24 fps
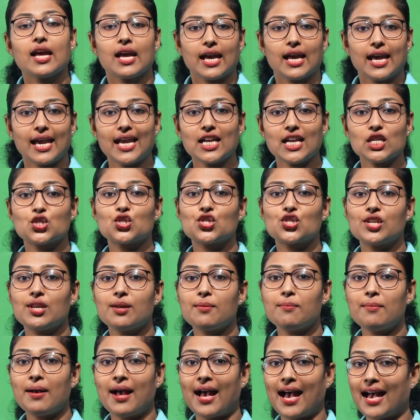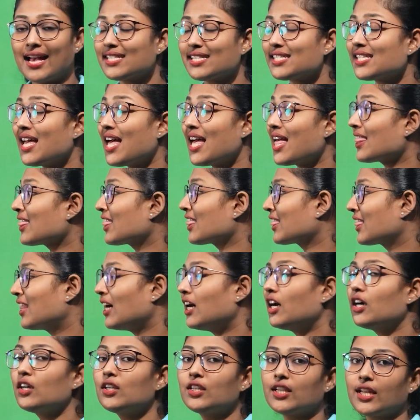Each limb has
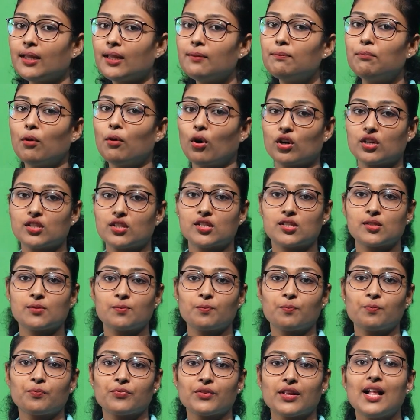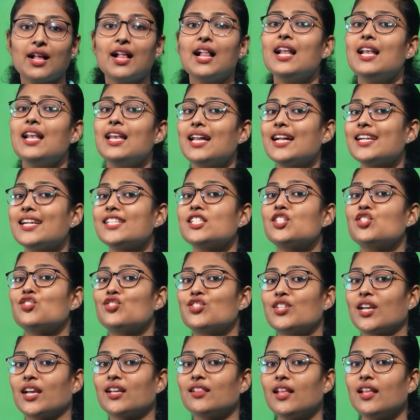30 bones. Let us
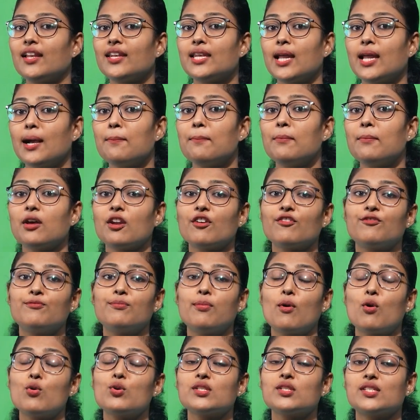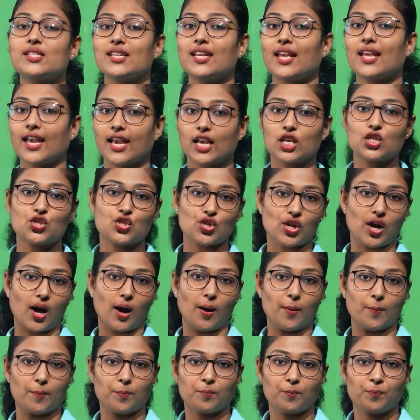check the number of bones in each
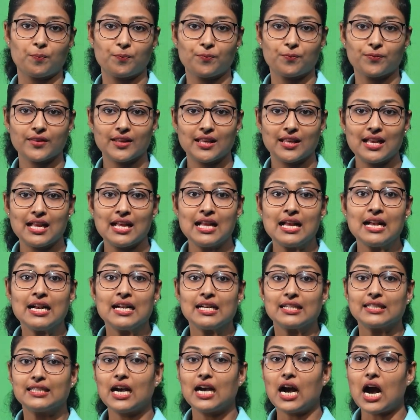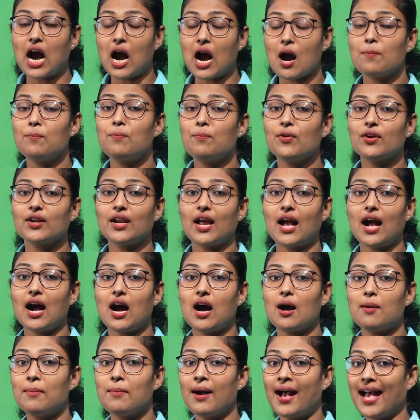arm. The upper
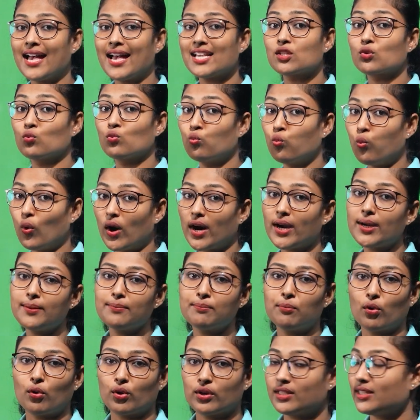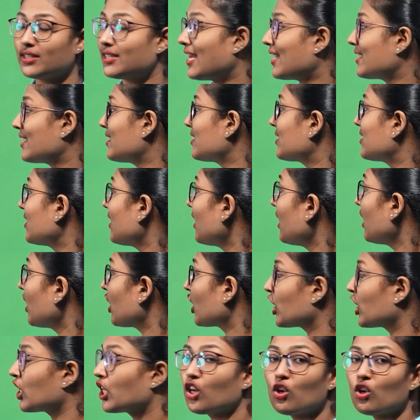arm has 1 bone, that is the
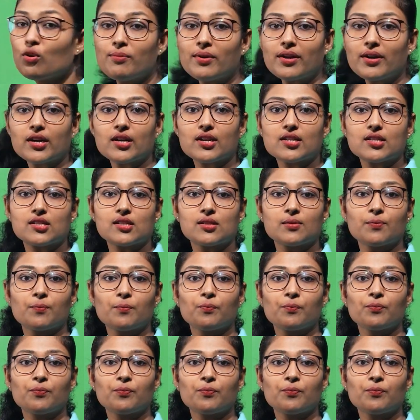humerus.